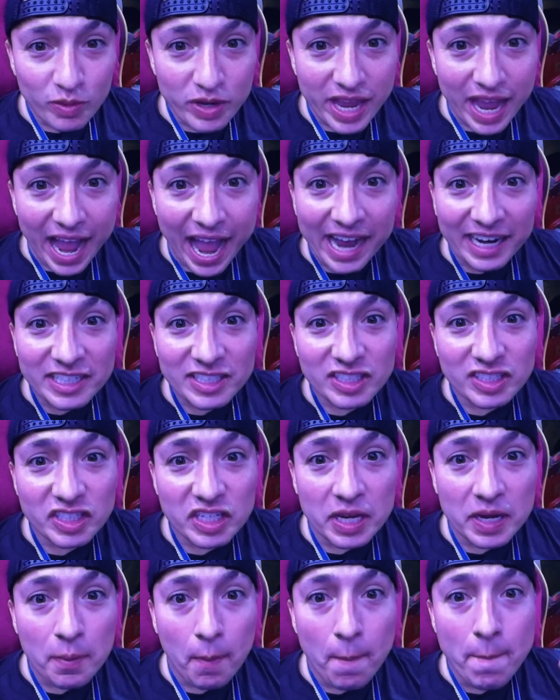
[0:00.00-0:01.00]
we actually
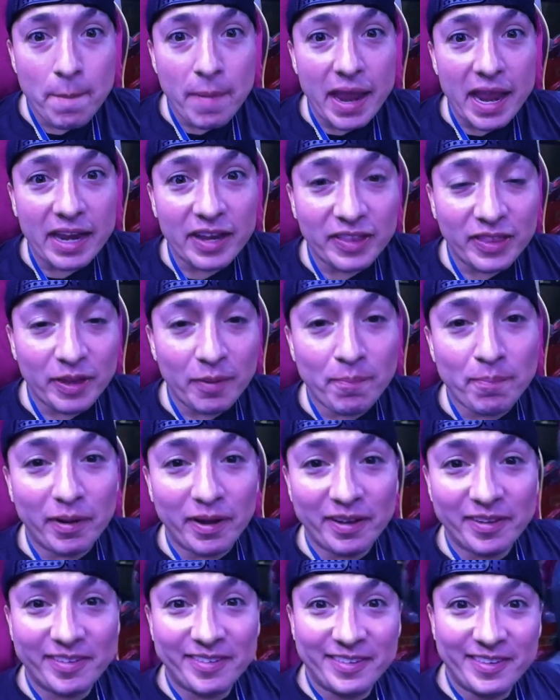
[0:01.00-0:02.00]
made the
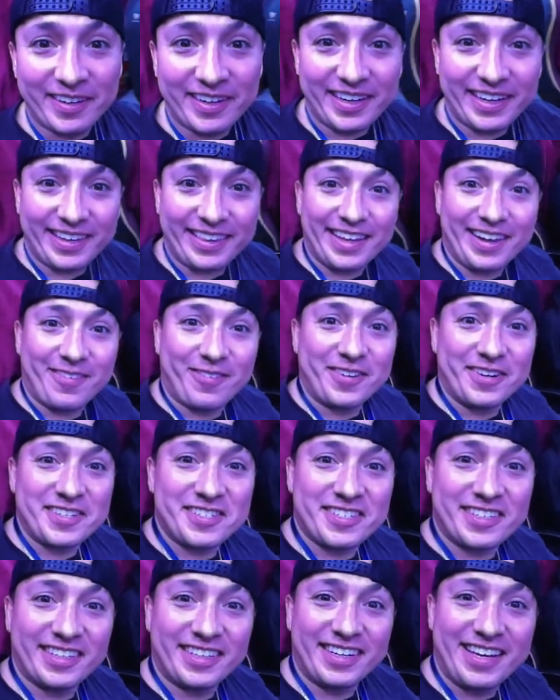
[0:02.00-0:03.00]
bus. Look at that, we're
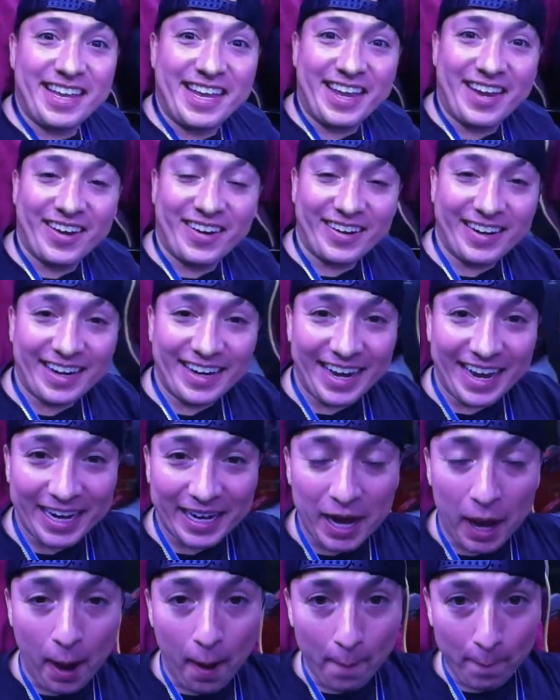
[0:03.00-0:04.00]
chilling here like
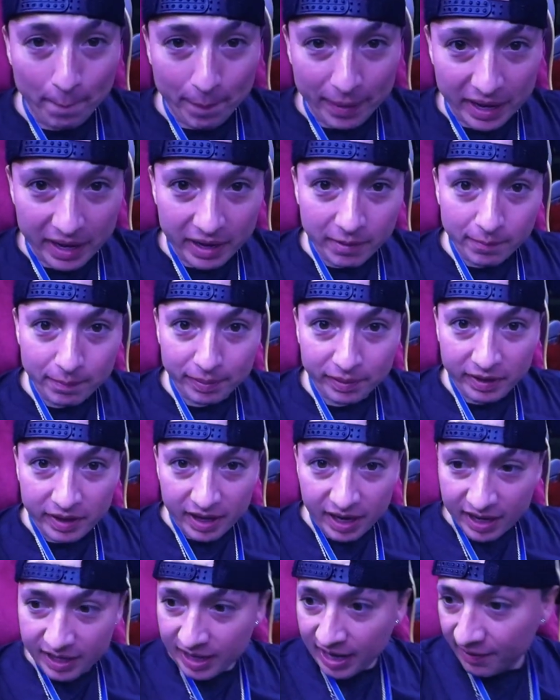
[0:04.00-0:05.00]
a pimp.
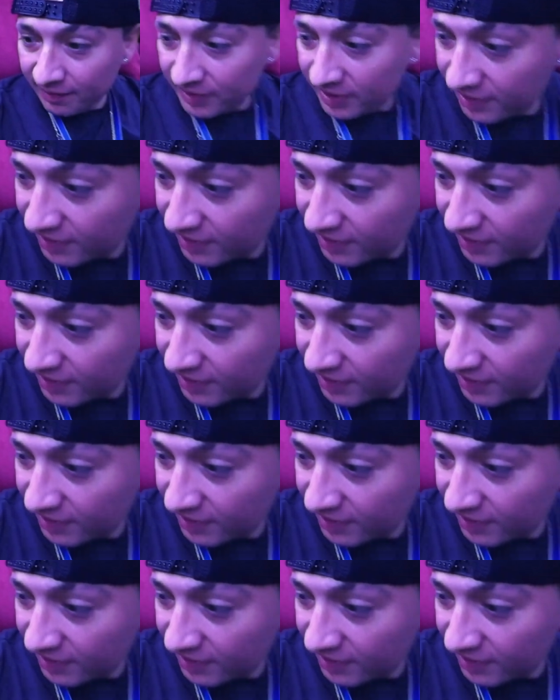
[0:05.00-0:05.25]
And I have to